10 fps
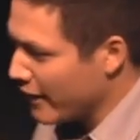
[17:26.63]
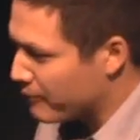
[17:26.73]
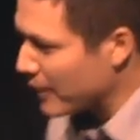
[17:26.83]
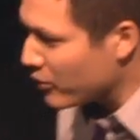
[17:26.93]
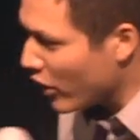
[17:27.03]
have
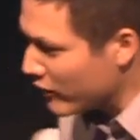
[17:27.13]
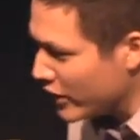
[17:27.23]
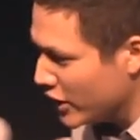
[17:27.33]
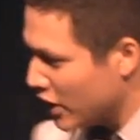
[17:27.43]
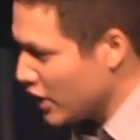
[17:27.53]
people
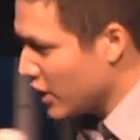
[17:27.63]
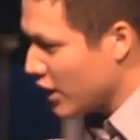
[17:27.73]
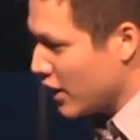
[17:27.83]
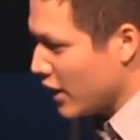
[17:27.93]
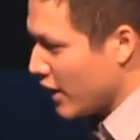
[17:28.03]
over?
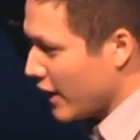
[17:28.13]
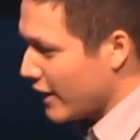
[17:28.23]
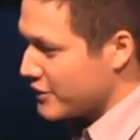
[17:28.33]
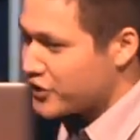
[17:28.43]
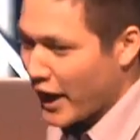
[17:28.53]

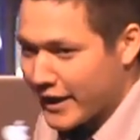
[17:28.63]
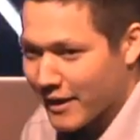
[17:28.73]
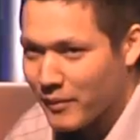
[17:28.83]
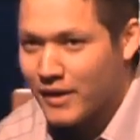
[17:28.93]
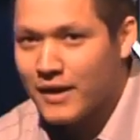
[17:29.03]
And
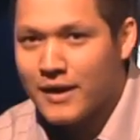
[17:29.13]
Jacob,